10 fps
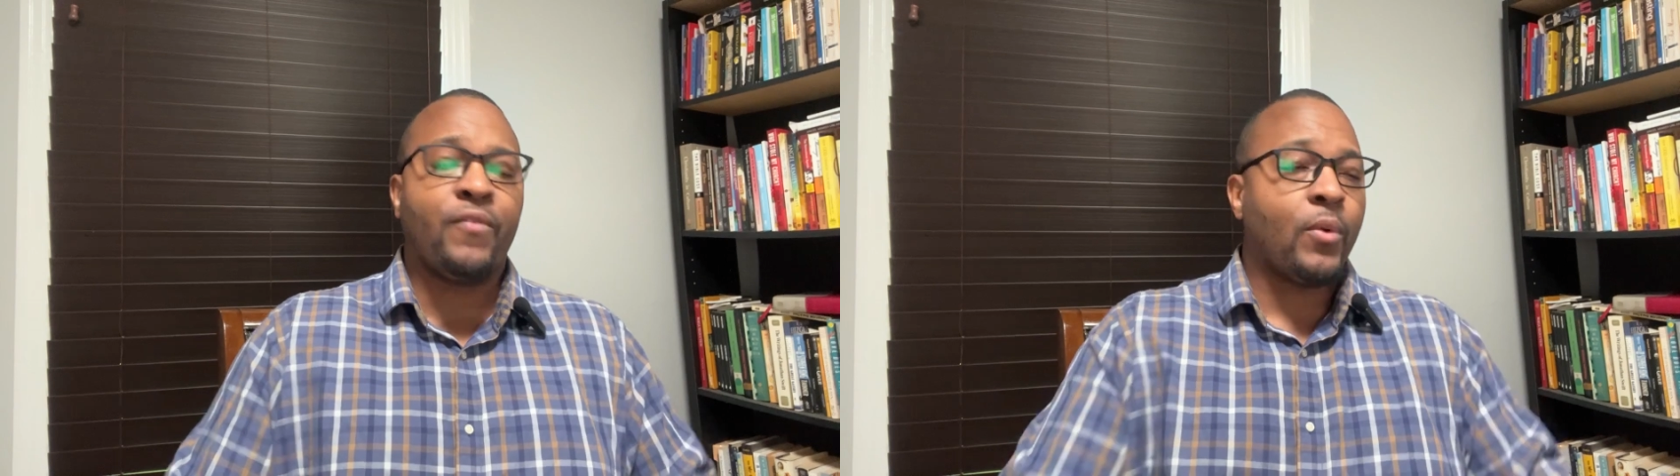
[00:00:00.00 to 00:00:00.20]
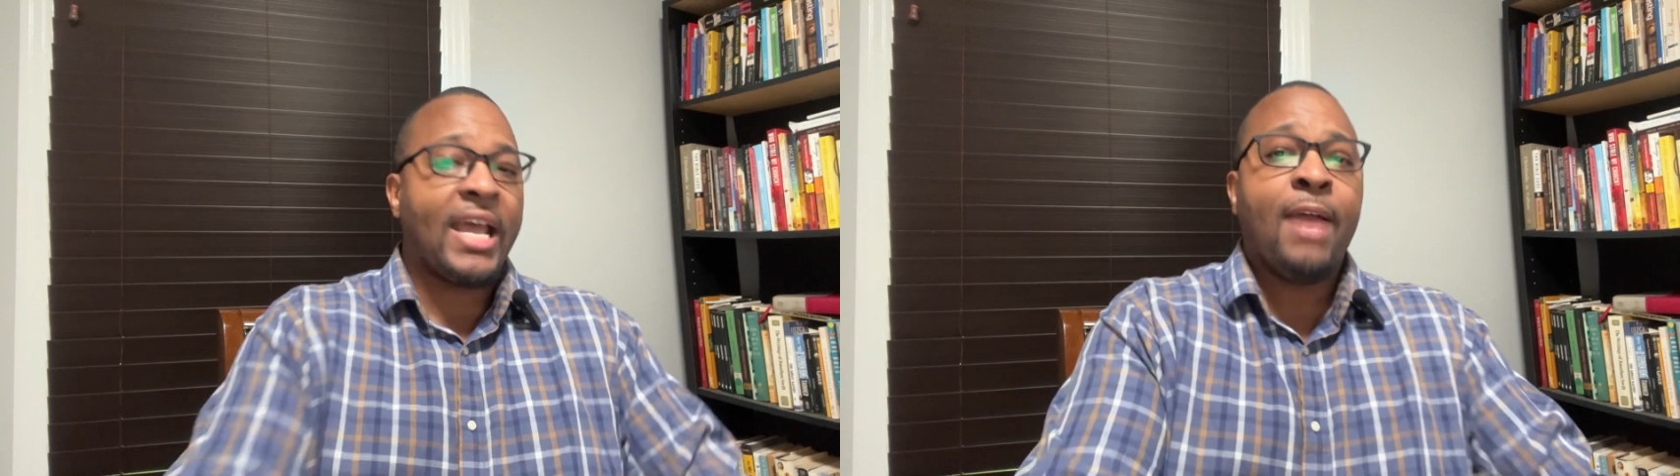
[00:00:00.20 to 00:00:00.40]

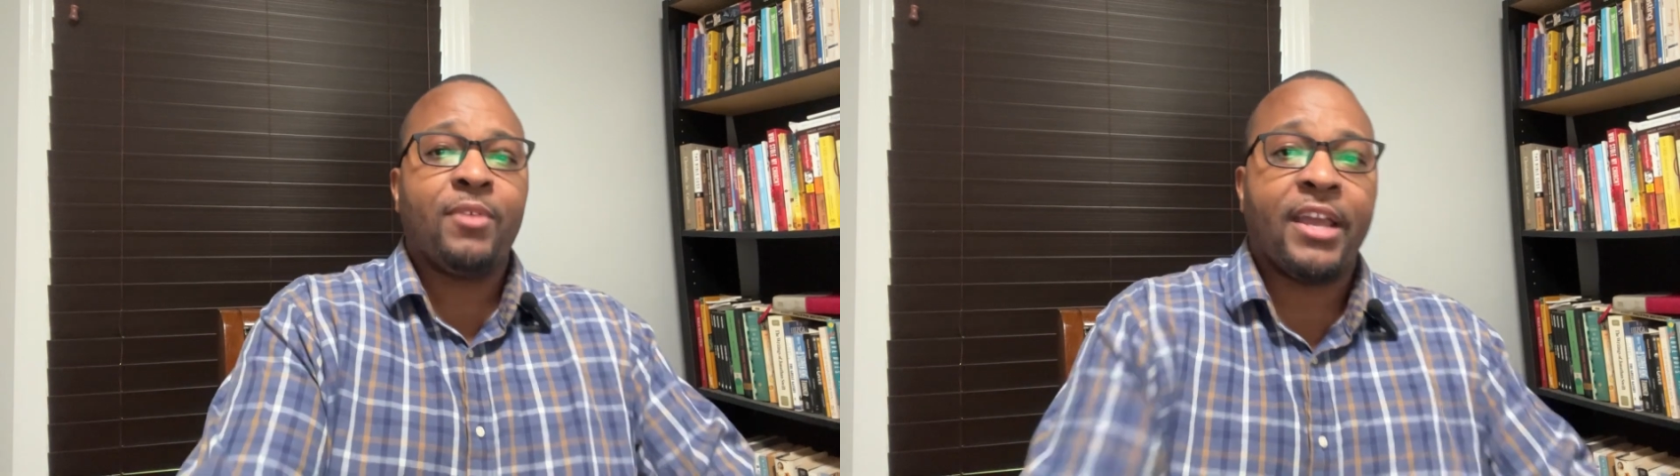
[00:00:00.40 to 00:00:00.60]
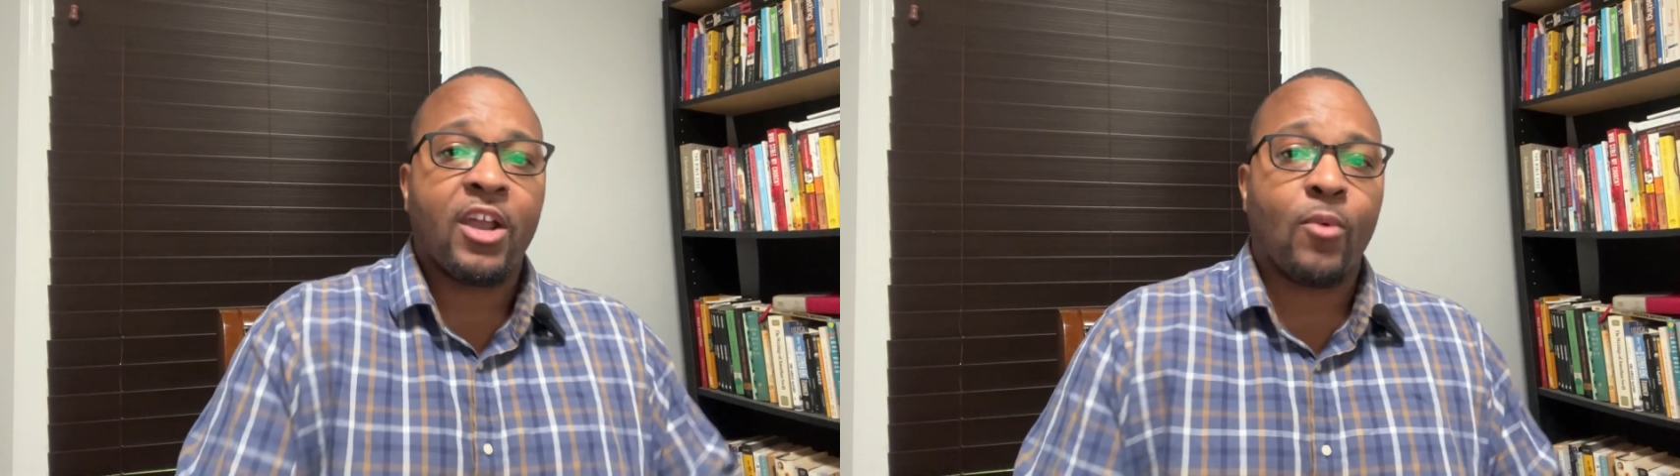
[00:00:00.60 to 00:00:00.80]

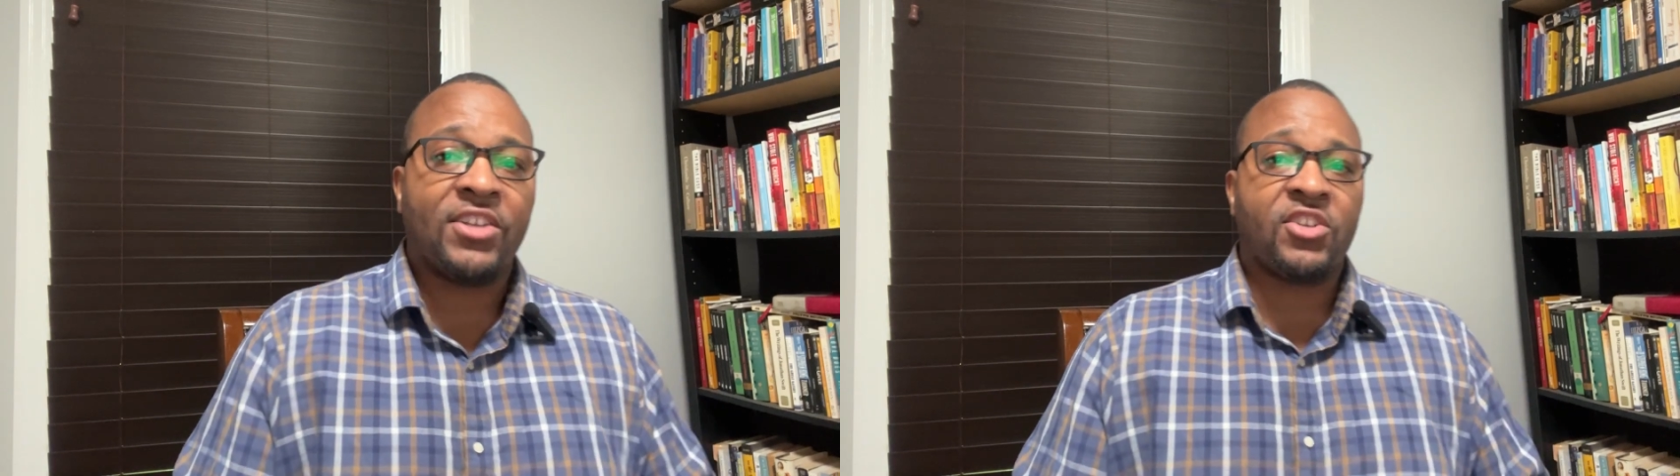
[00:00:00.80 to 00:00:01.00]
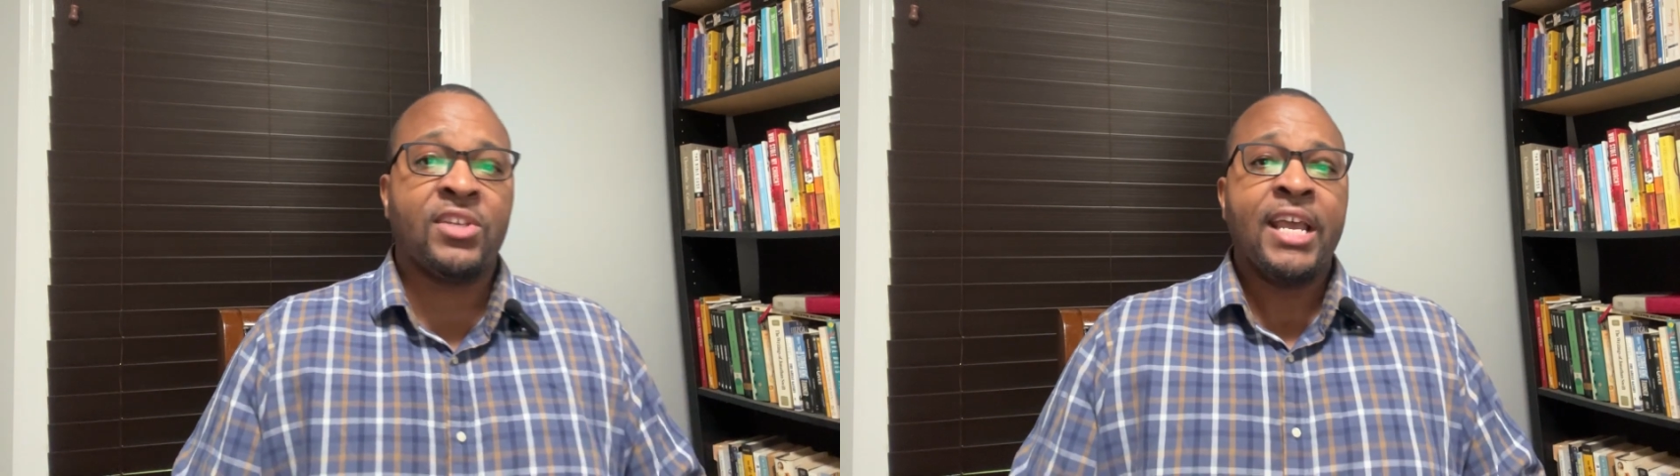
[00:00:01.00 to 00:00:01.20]
vocabulary
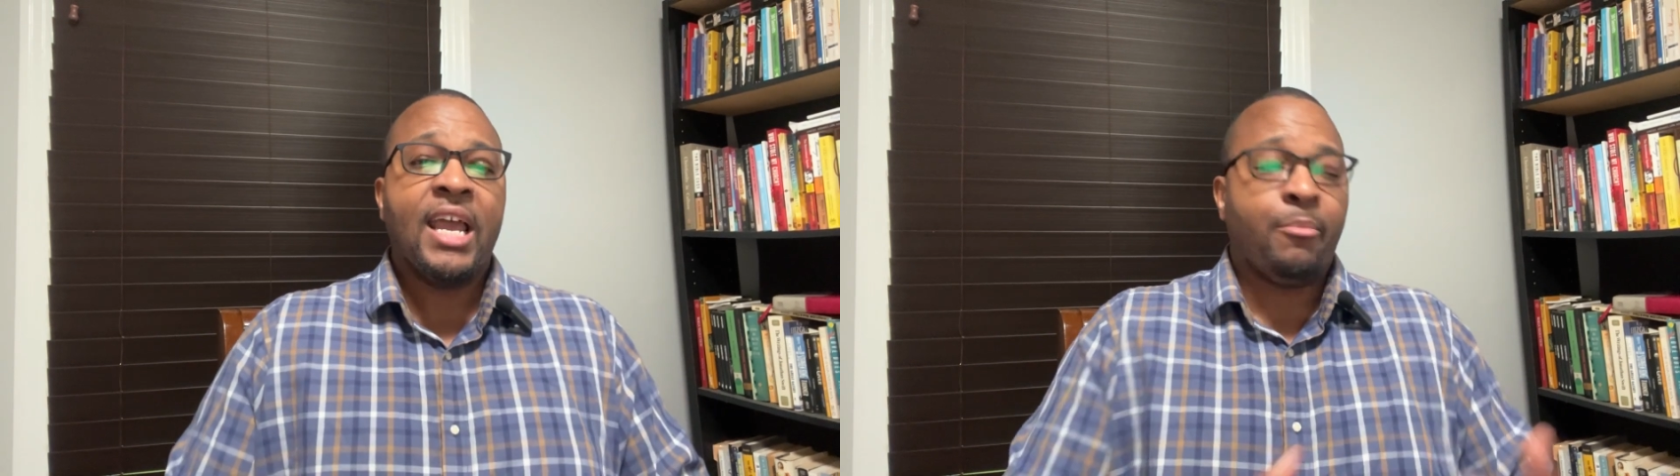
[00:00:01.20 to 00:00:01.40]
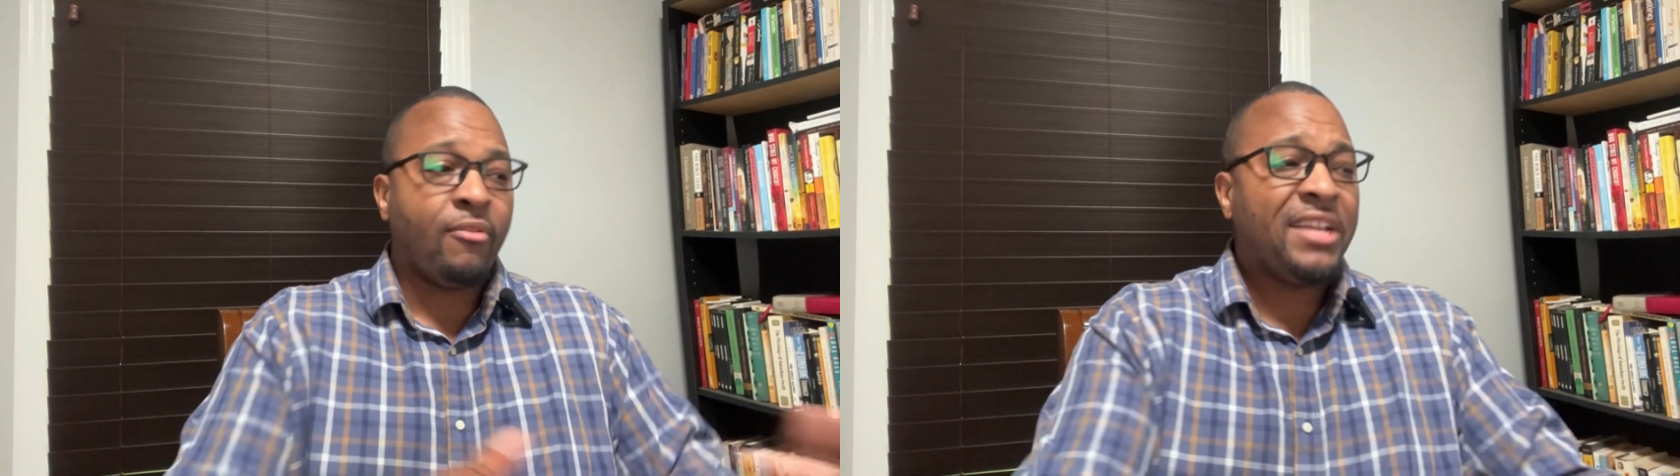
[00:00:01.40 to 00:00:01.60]
questions
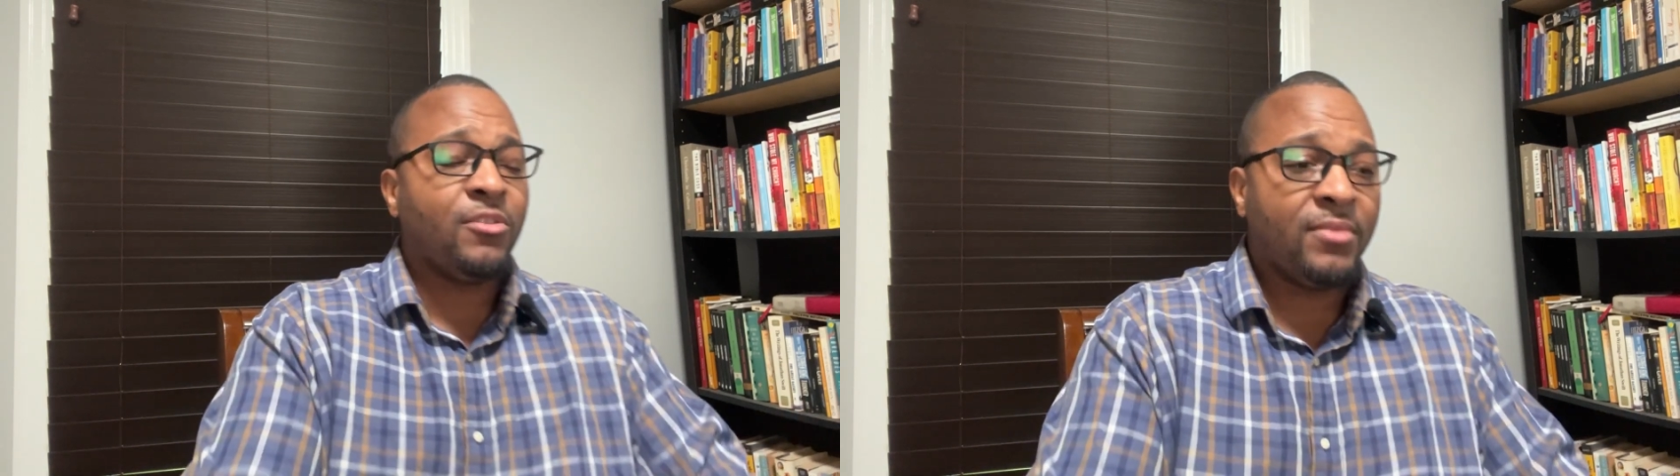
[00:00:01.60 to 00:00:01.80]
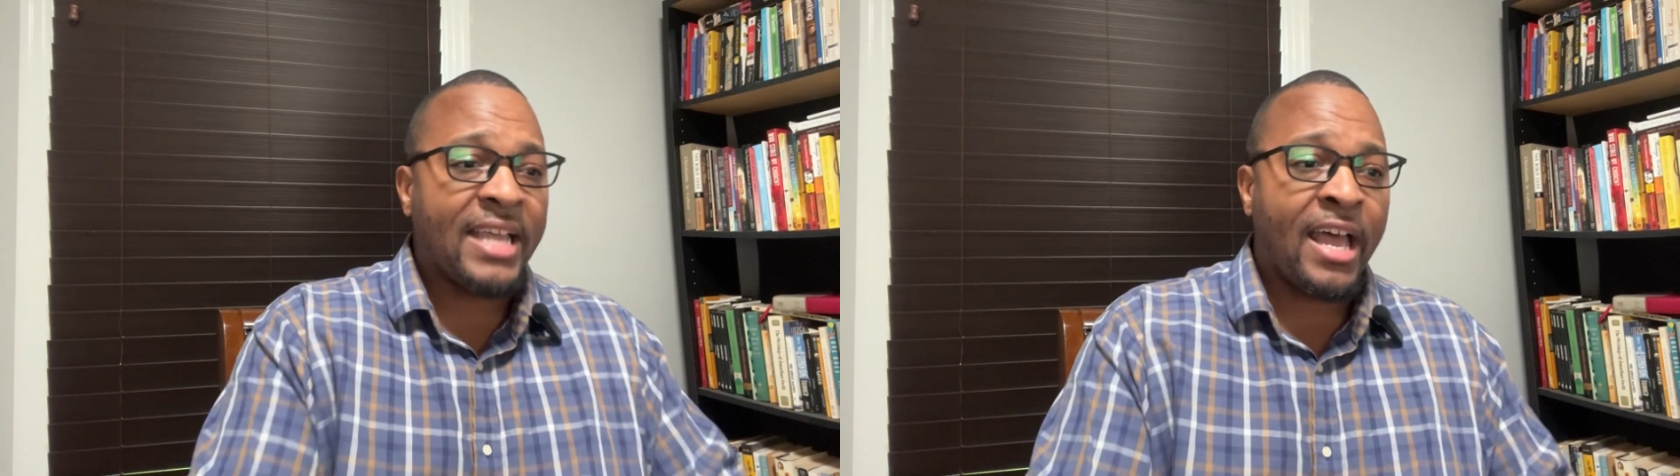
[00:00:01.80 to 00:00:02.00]
and break
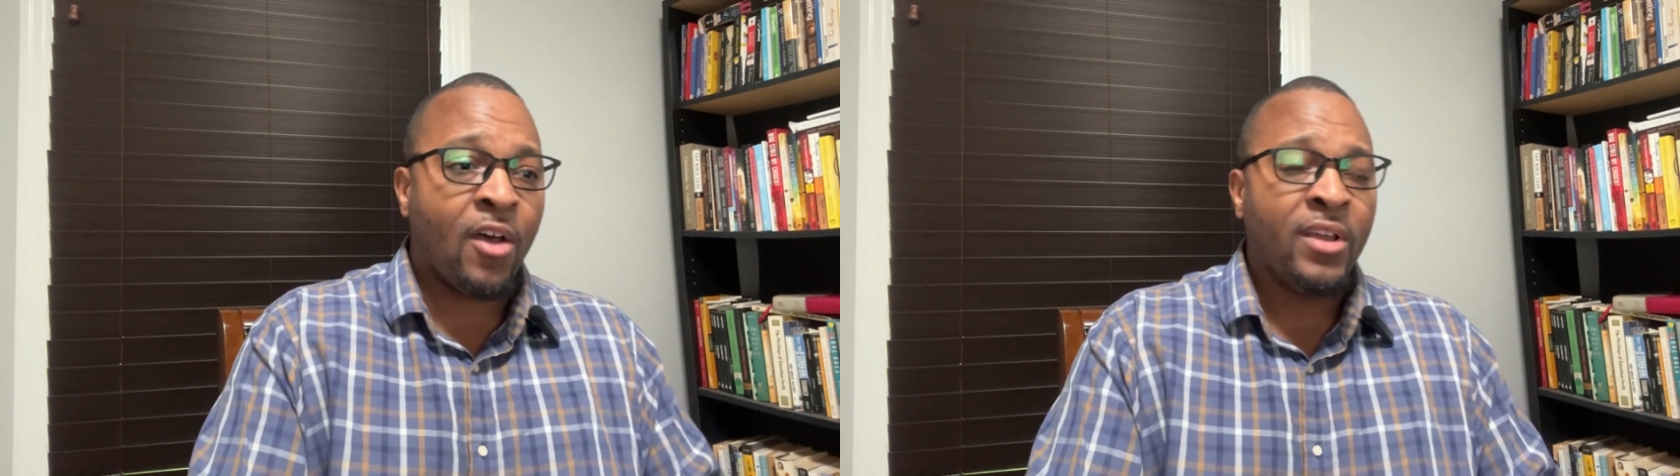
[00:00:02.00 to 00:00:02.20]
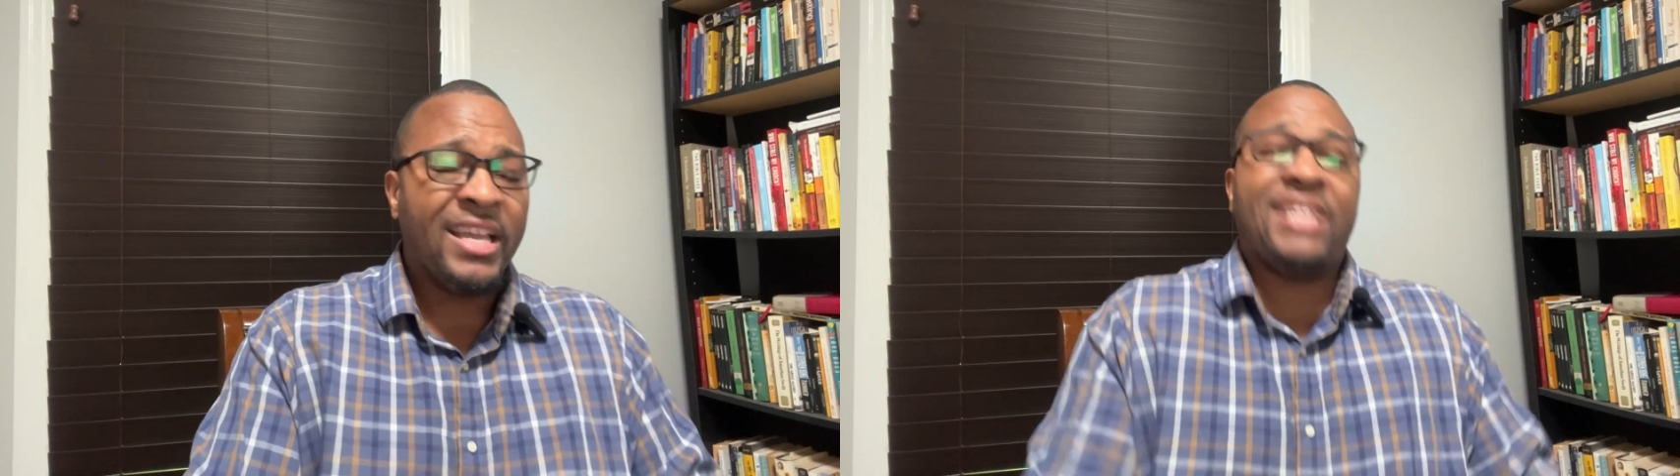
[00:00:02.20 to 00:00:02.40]
them down,